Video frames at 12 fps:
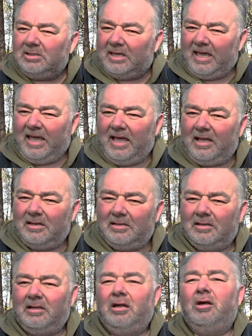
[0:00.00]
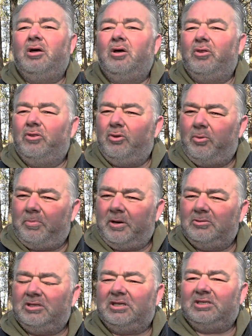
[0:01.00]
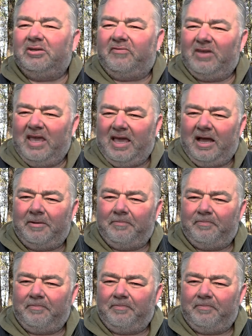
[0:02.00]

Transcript: gear, thought processes of gear,